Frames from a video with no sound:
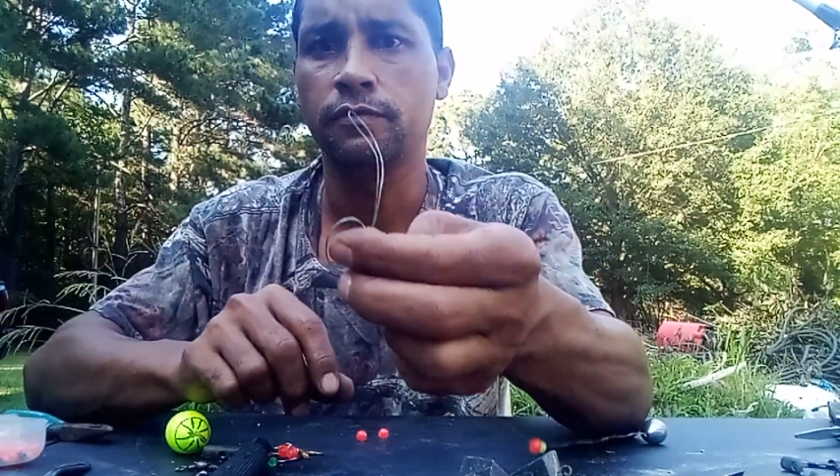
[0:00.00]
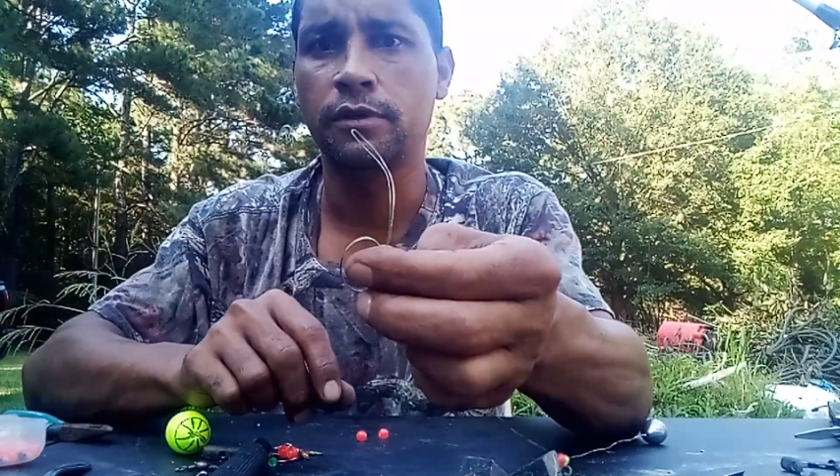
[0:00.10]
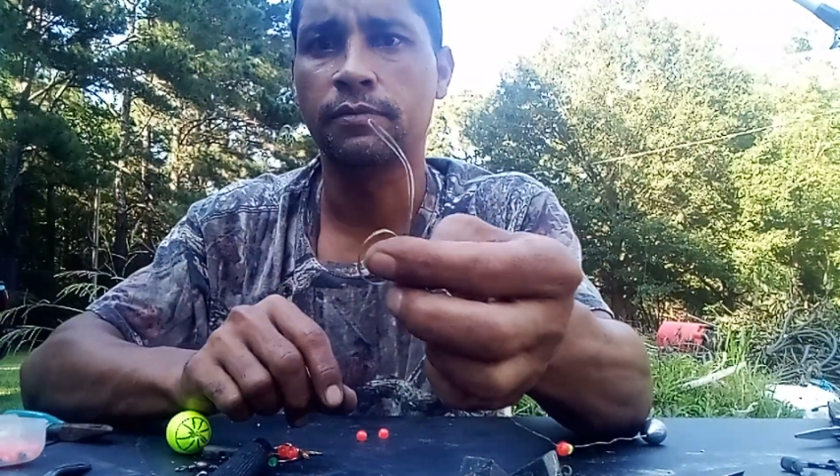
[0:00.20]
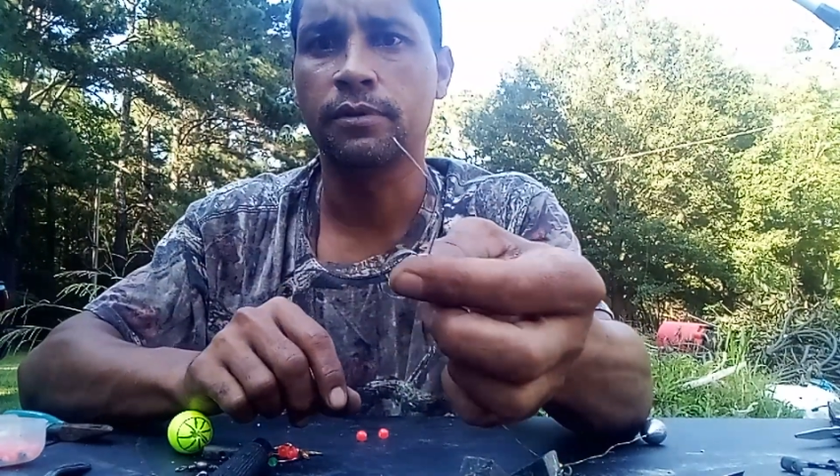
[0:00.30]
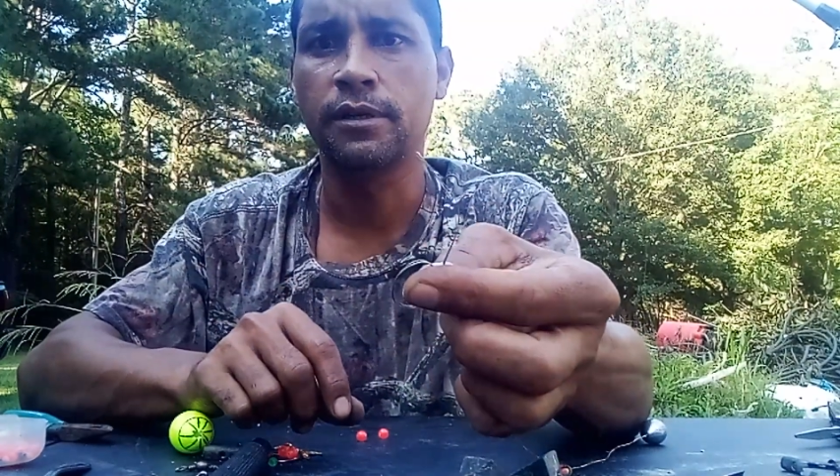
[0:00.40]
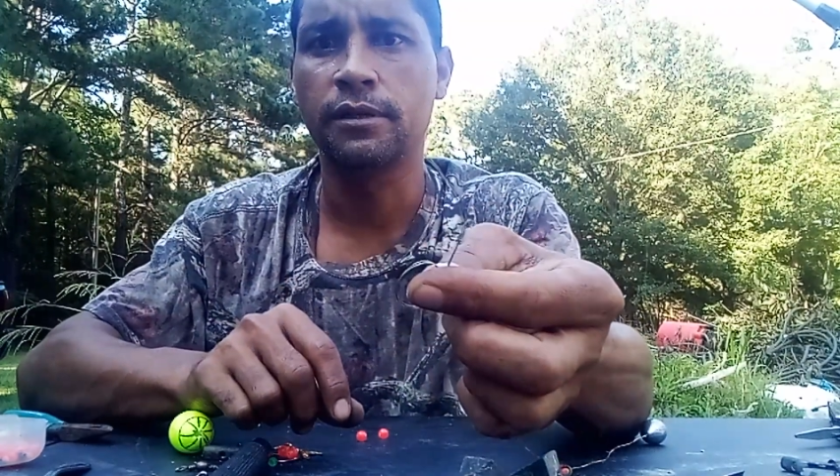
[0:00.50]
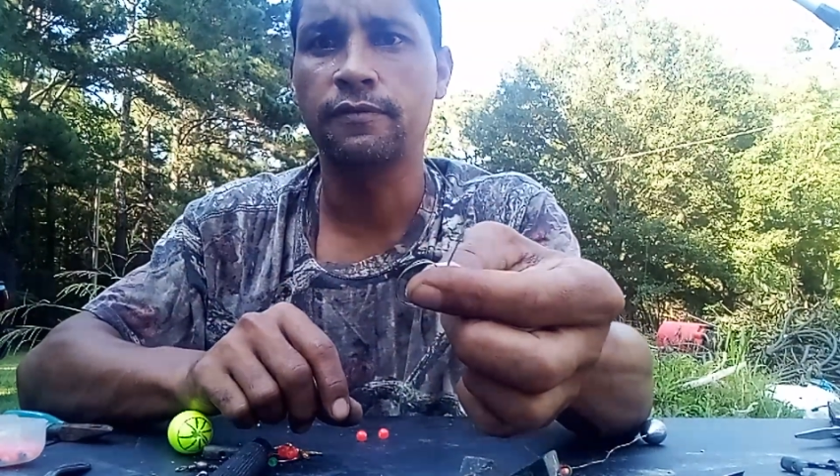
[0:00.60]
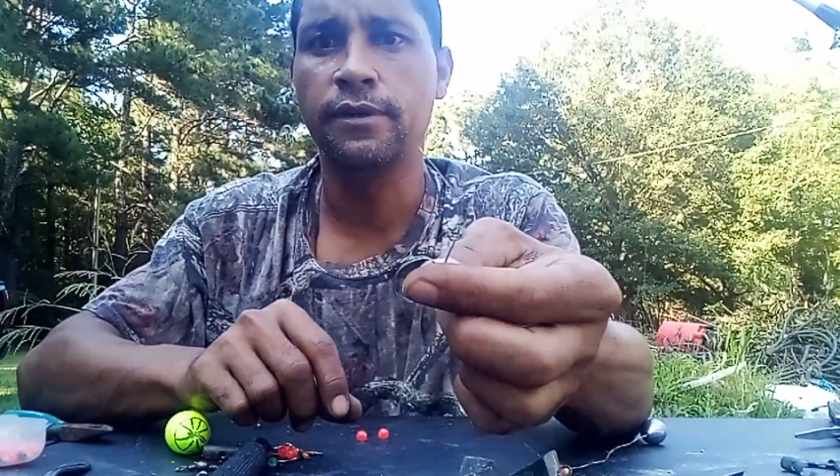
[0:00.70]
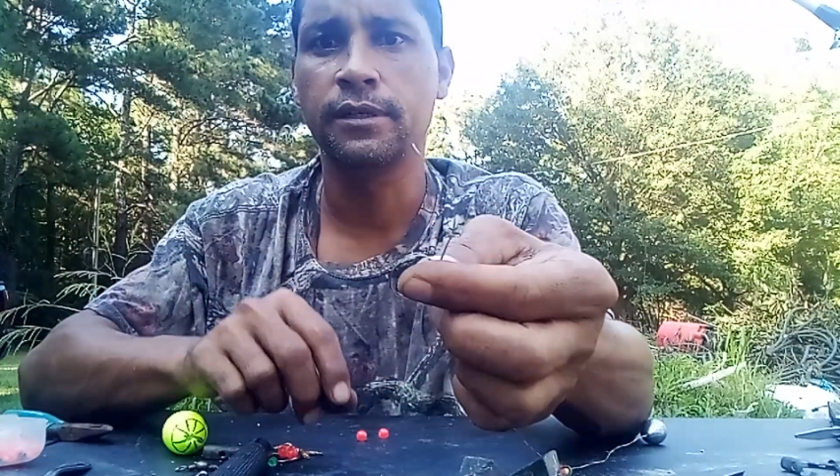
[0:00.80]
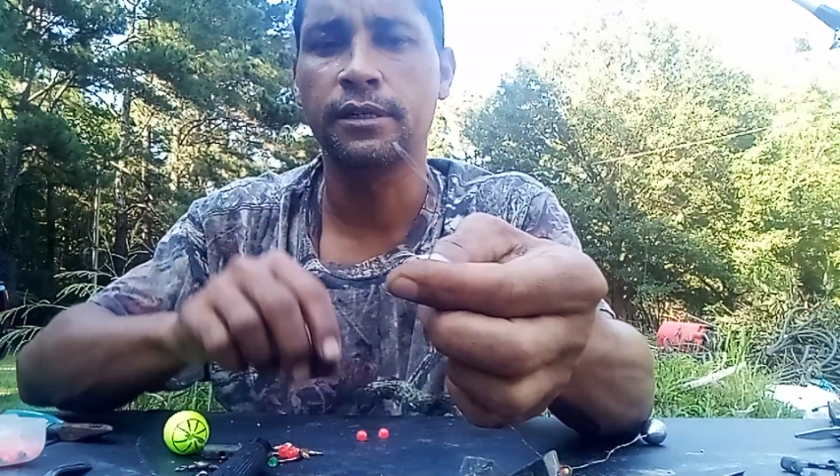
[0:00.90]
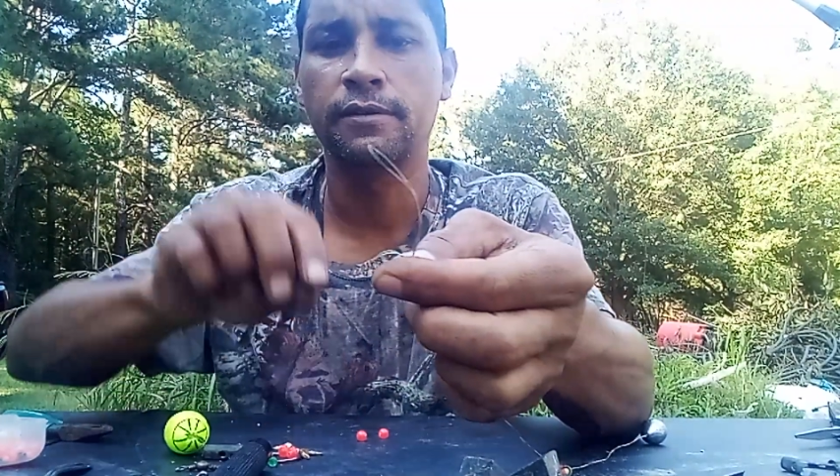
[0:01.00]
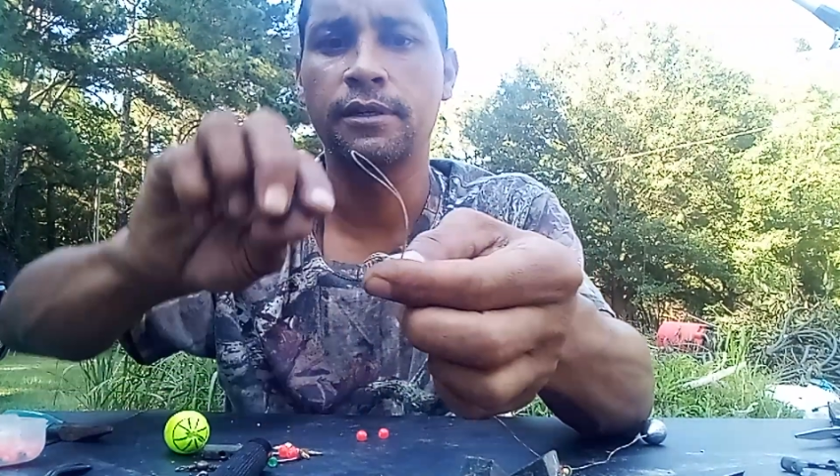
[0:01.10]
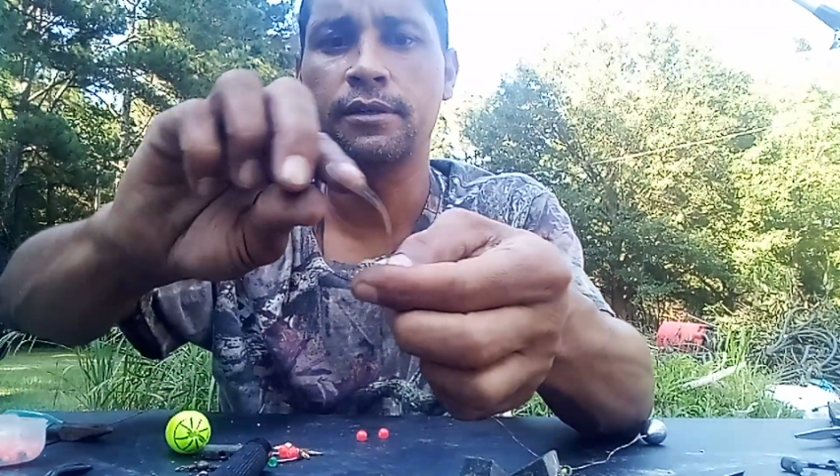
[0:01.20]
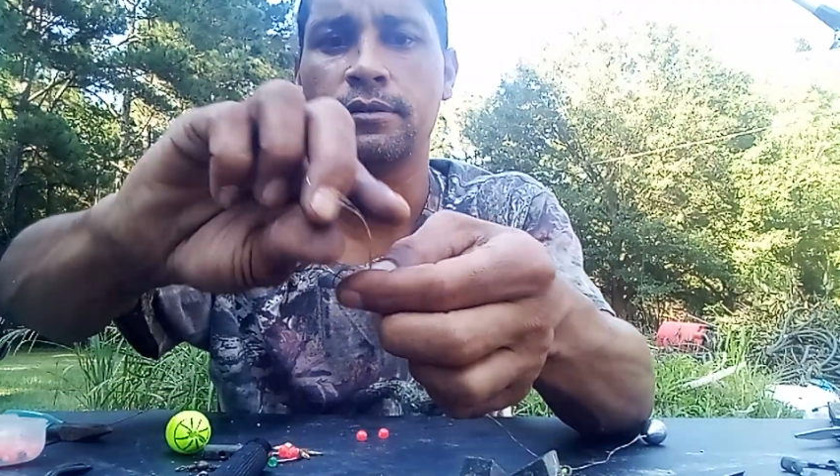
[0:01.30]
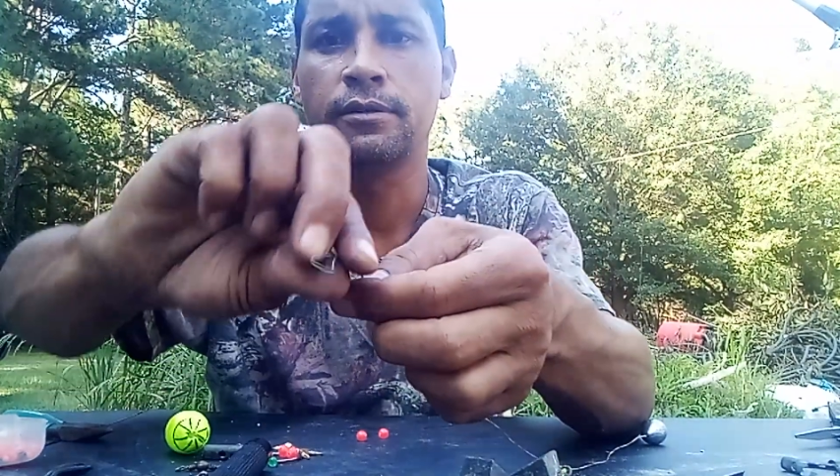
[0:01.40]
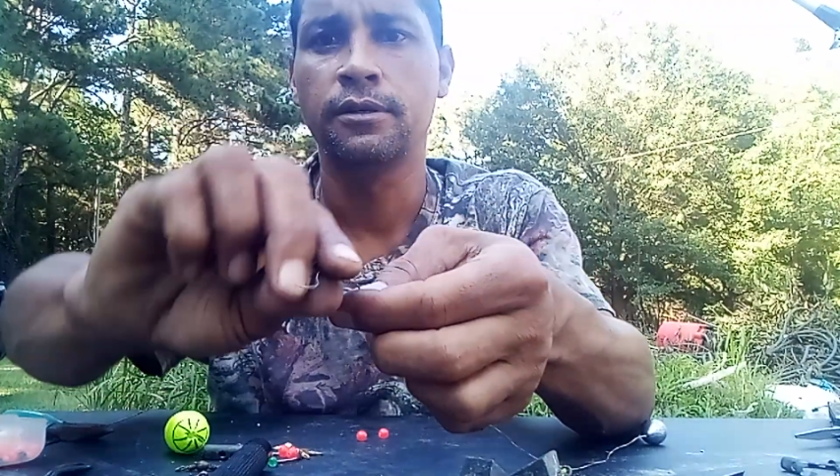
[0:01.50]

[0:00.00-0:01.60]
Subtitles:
Wrap it around your finger right there.